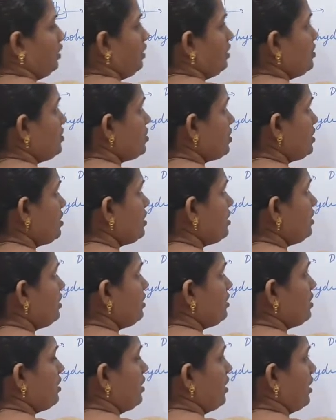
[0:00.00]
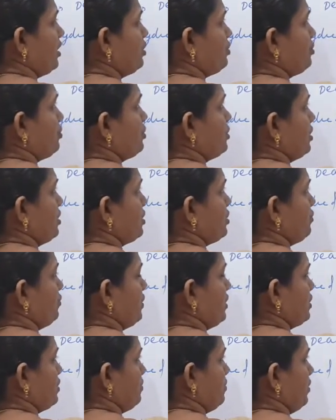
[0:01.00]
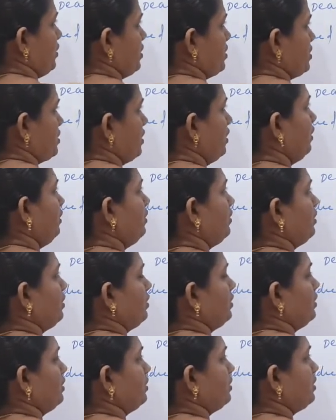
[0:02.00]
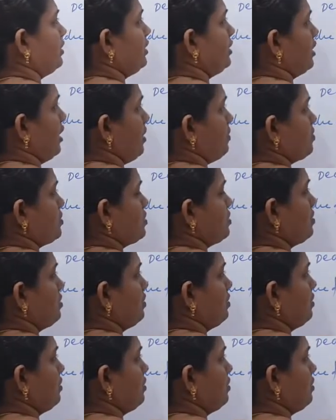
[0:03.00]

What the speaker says: Generally, the nitrogenous waste products are three types: